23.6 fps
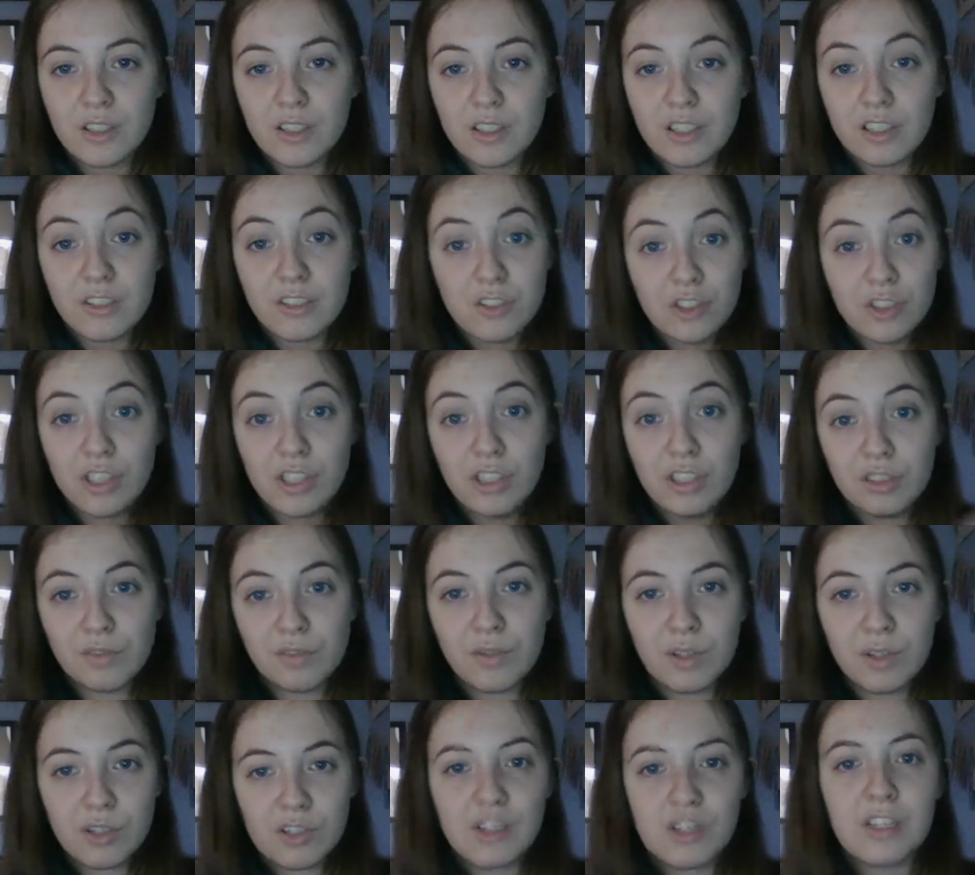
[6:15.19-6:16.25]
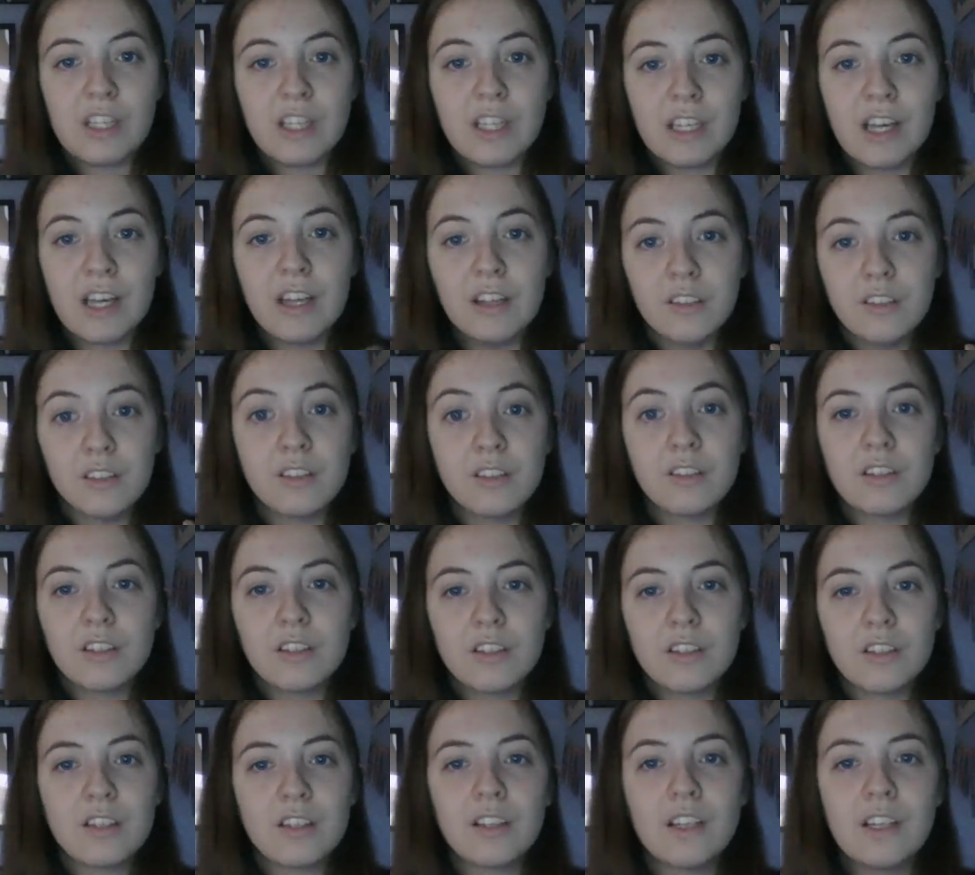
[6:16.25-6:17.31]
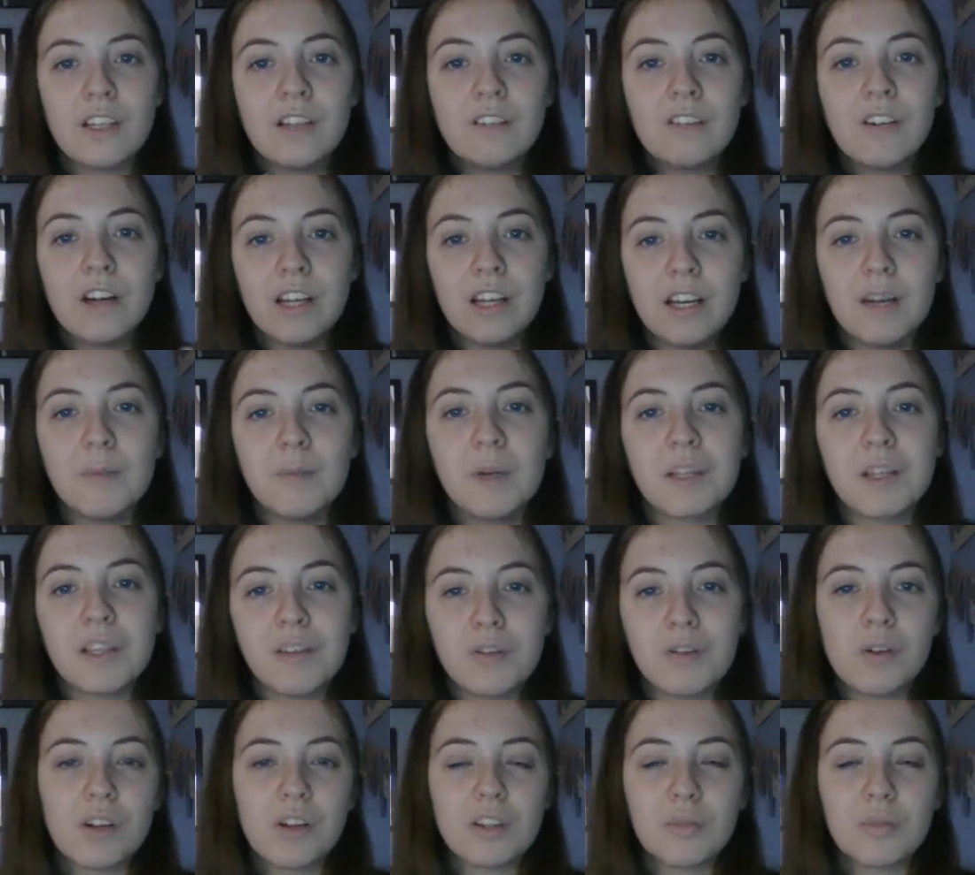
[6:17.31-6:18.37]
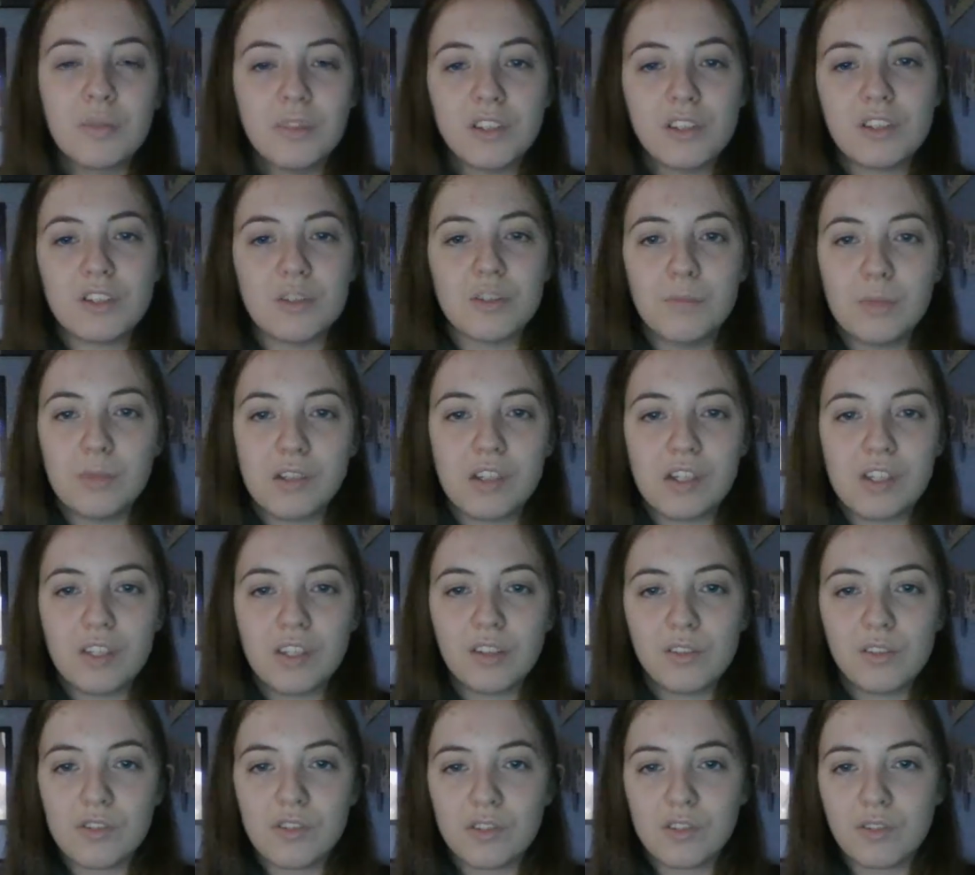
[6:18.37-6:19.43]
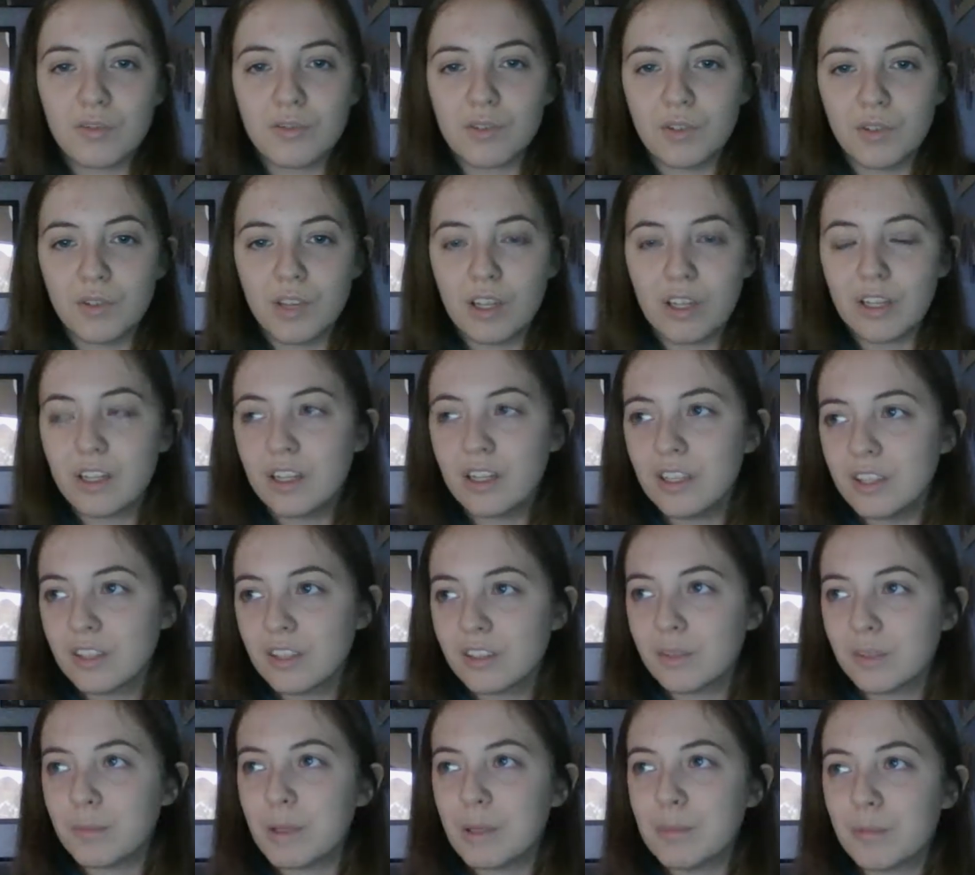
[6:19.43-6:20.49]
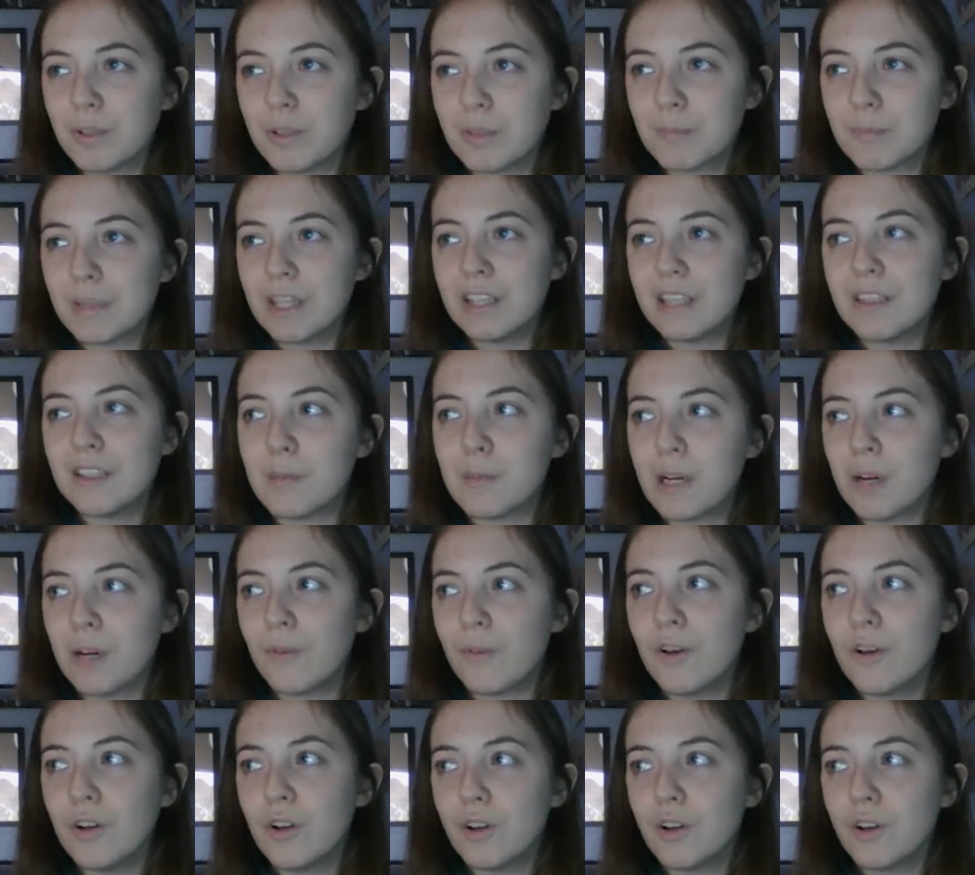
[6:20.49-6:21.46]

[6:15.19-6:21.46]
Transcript: And she is functioning as, here I am, I give you exposition, but she doesn't just feel like, some people complained about